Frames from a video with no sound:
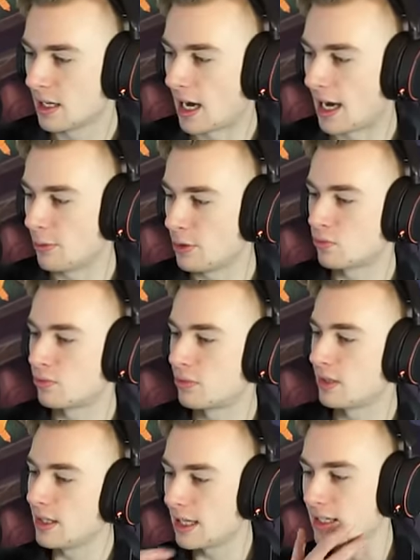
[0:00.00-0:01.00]
I would
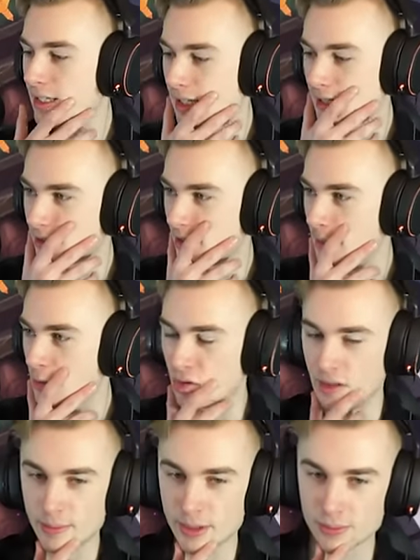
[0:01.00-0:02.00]
really like to get a
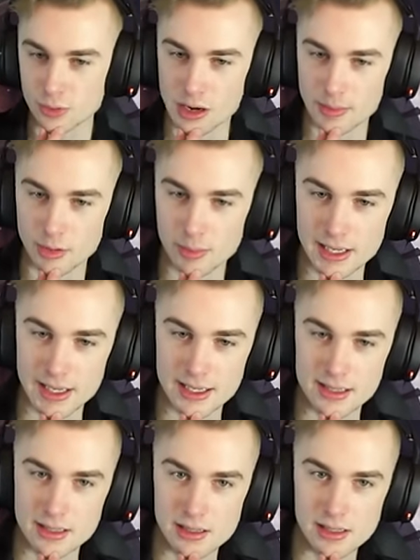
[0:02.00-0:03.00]
slipstream, but the problem
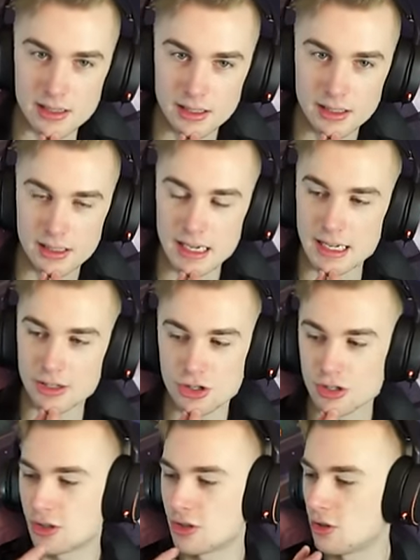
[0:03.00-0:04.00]
is it's
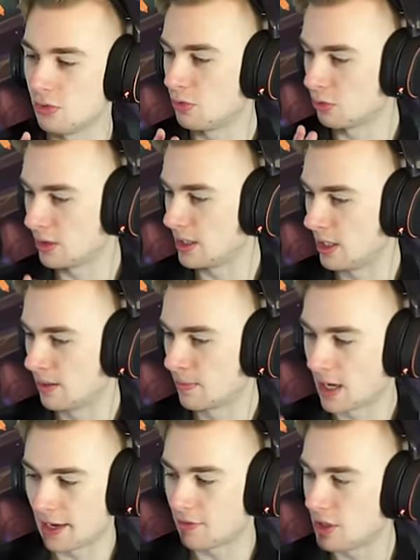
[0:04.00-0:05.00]
just too greedy.
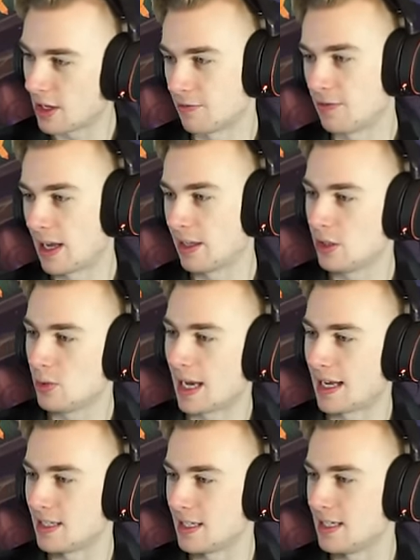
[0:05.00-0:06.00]
I have enough value
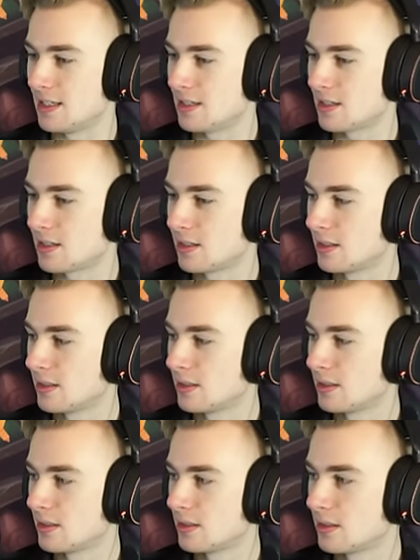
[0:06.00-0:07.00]
as is.
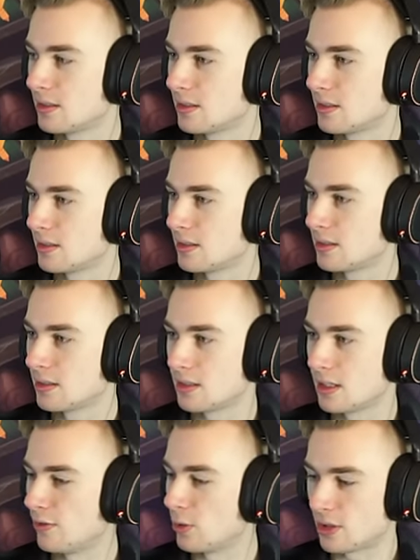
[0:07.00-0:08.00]

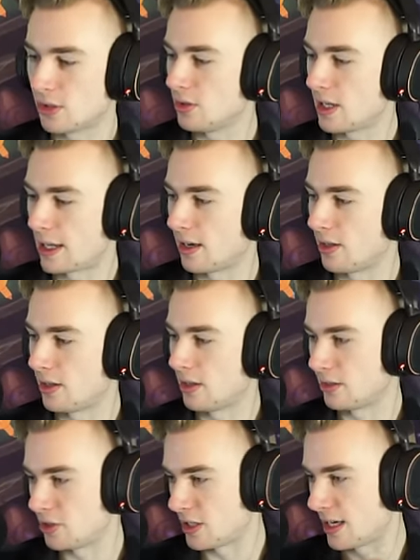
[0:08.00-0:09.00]
If he wants to do that, I'll,
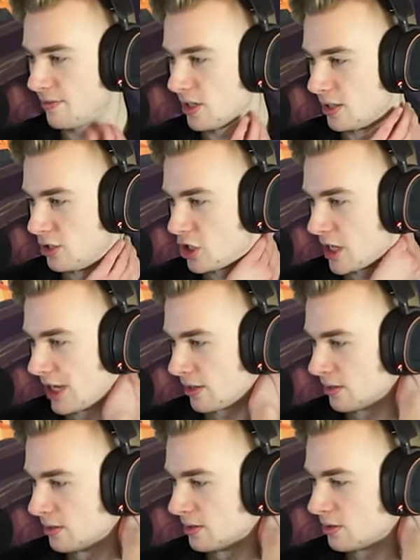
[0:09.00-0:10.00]
I'll just have to
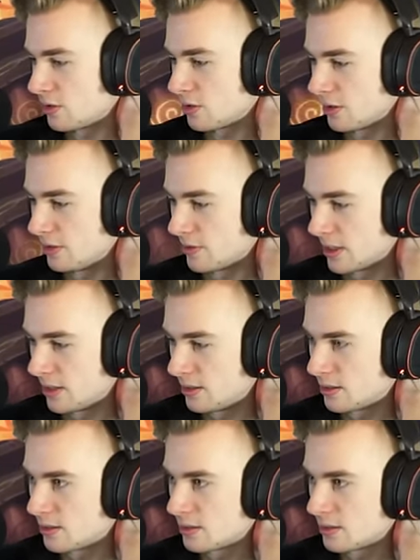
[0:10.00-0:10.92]
unshackle. It's totally fine.